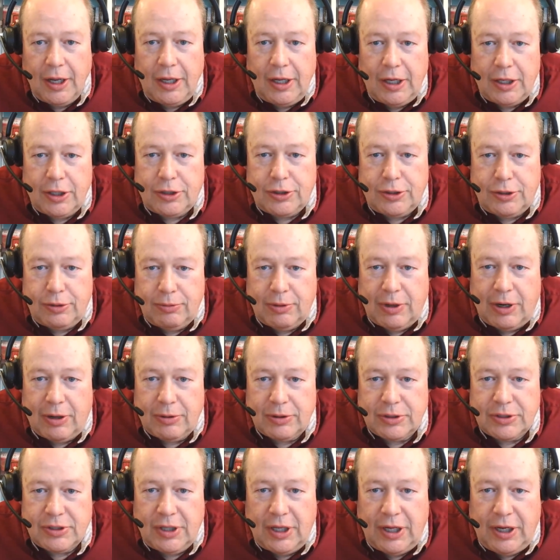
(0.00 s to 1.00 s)
and 2
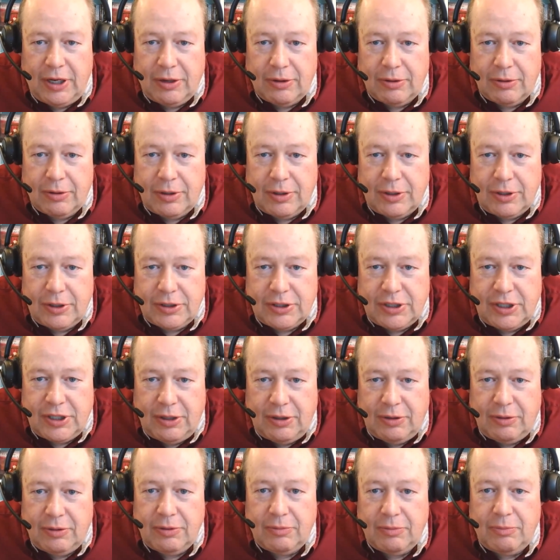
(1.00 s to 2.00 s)
hours later,
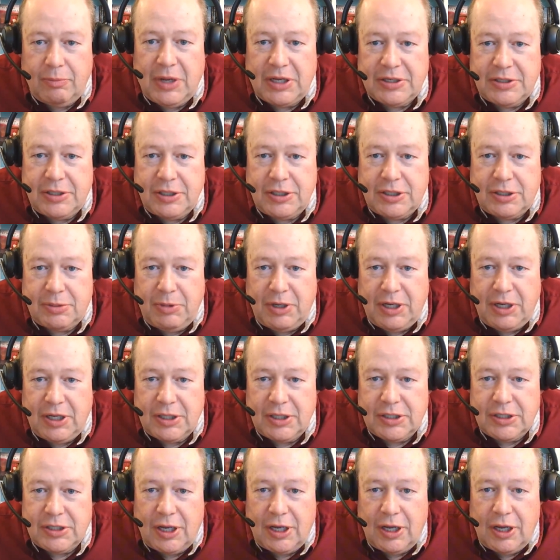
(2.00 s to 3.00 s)
she messaged me and
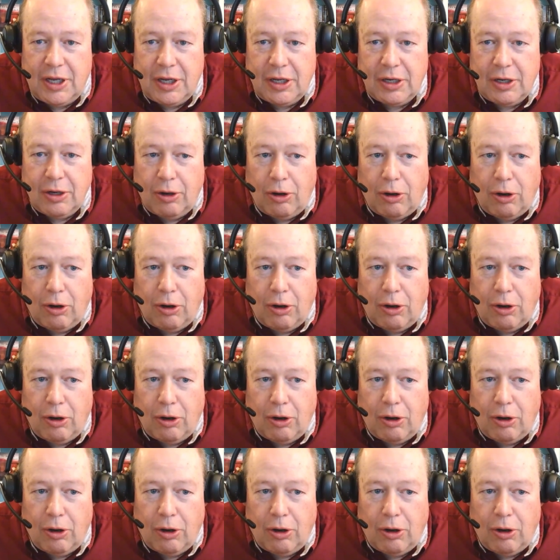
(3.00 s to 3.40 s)
said,